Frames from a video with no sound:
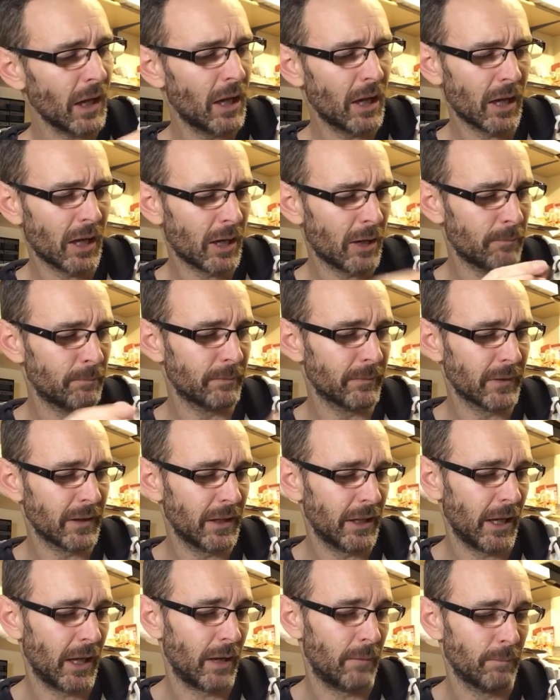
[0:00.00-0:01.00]
Yeah,
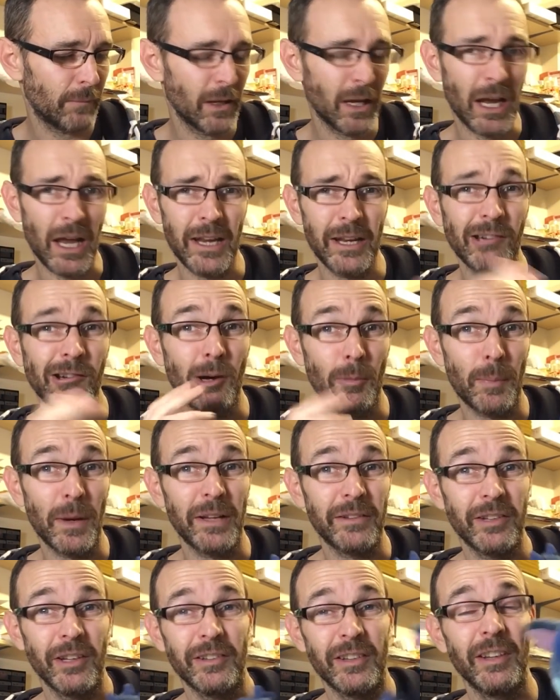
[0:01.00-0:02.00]
and there are
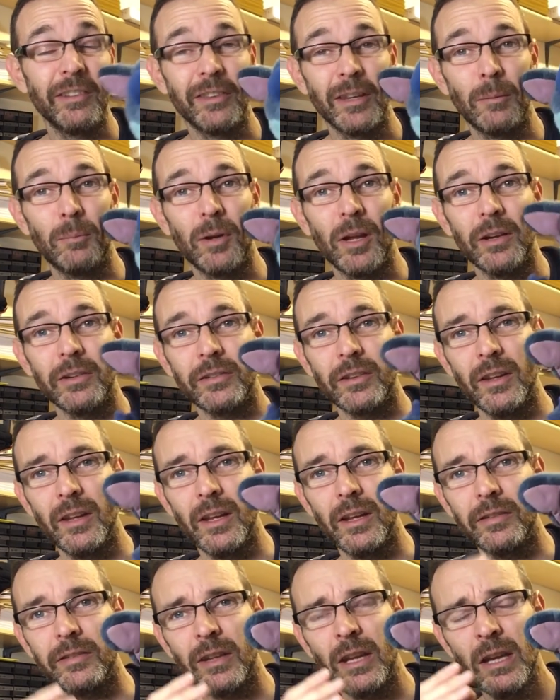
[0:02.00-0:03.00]
better Disney plush than
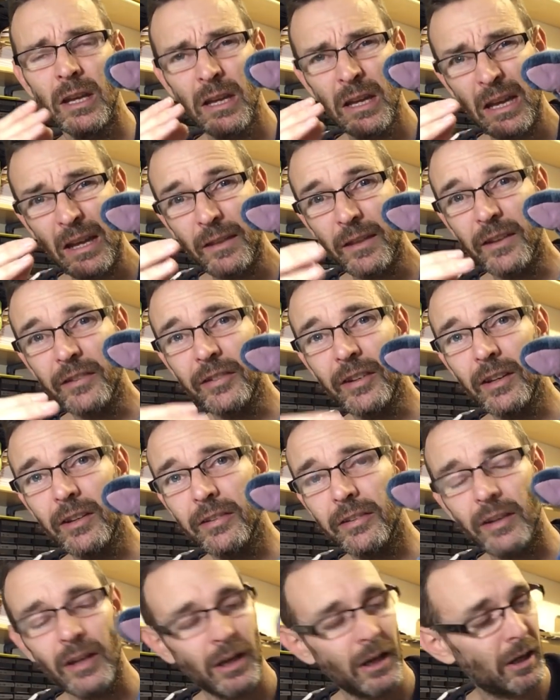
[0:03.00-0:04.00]
this. This
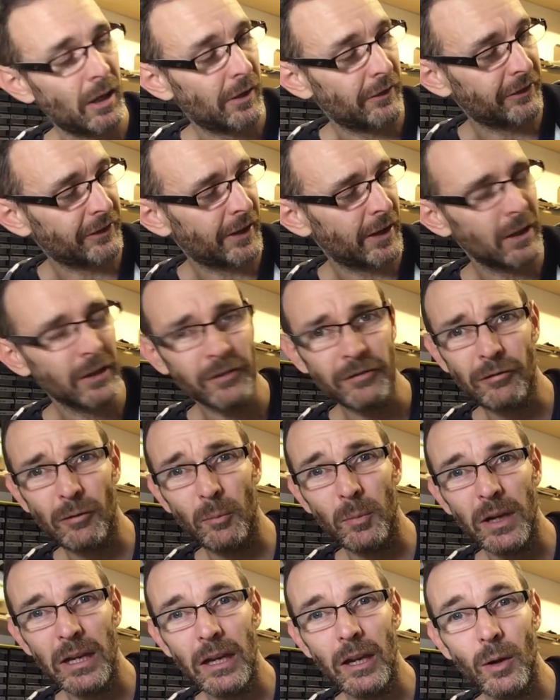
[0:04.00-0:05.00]
is Stitch
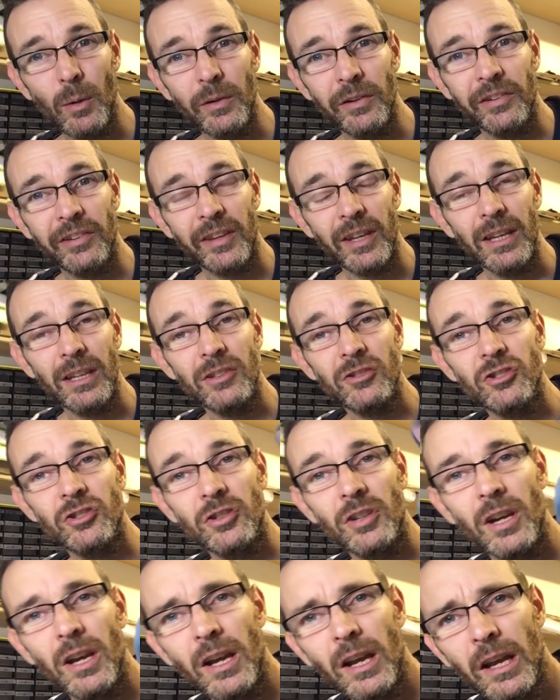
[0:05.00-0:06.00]
from Lilo and
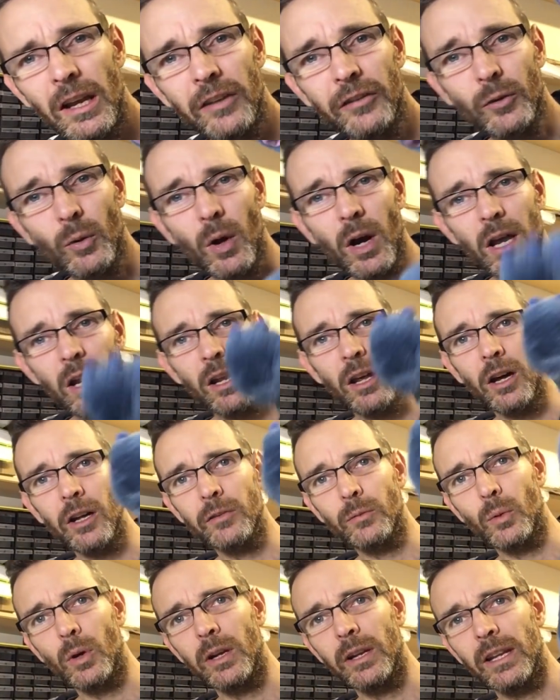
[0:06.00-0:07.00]
Stitch. It's quite a
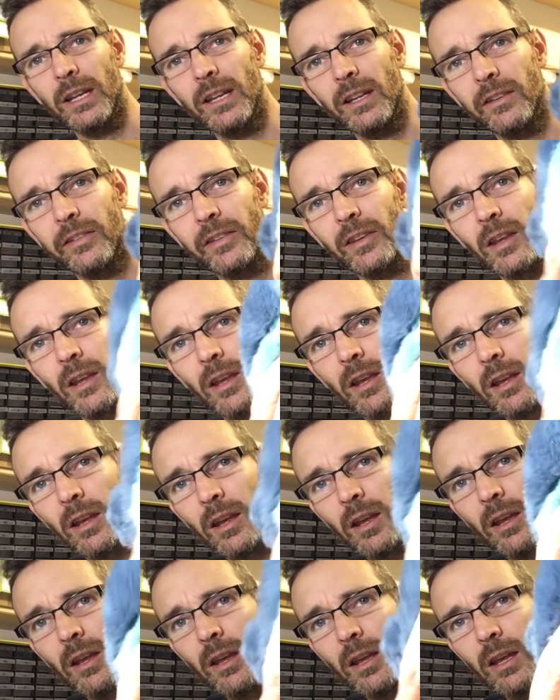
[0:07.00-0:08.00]
large one. He's
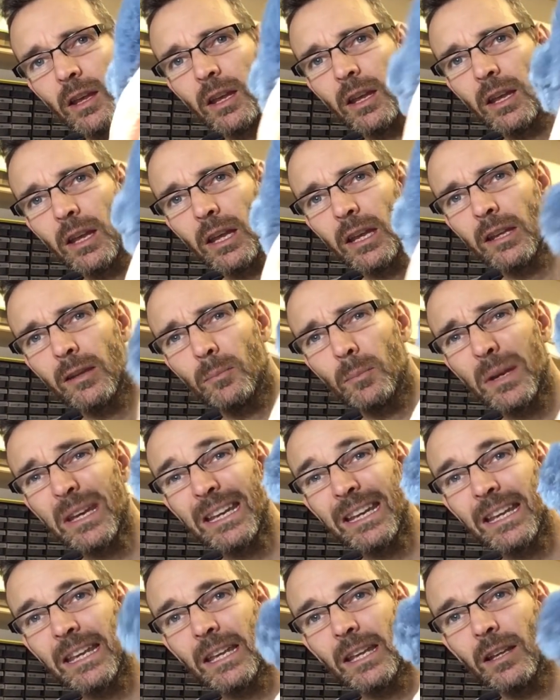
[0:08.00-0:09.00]

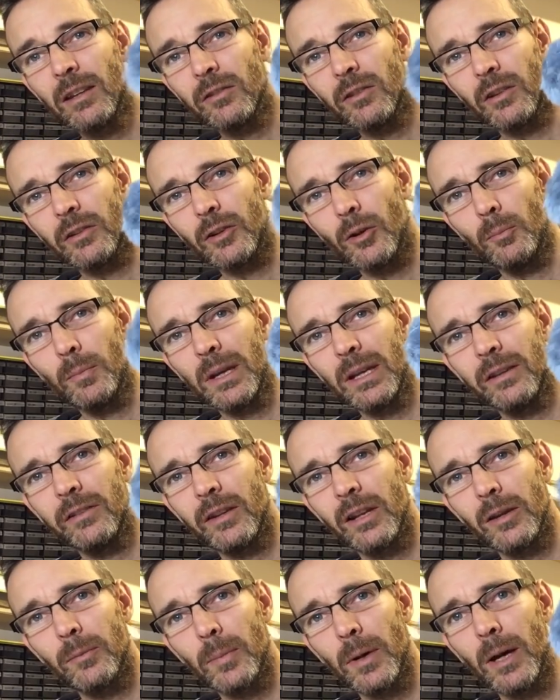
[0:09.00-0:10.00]
beanie, so he's got beans
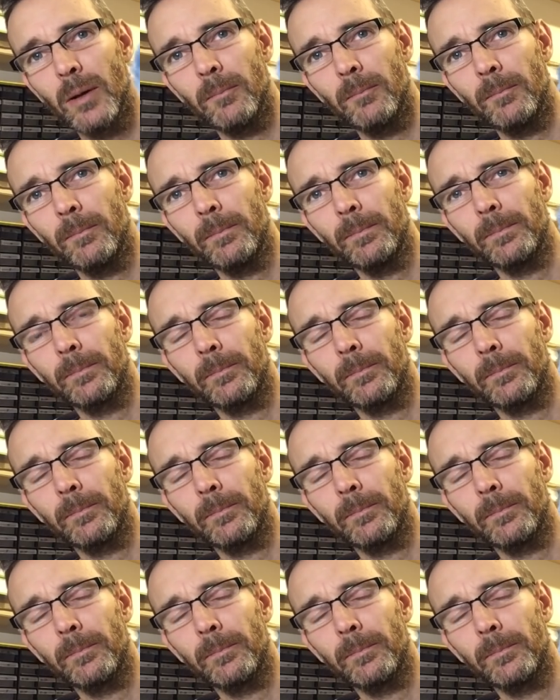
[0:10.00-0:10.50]
in his bum.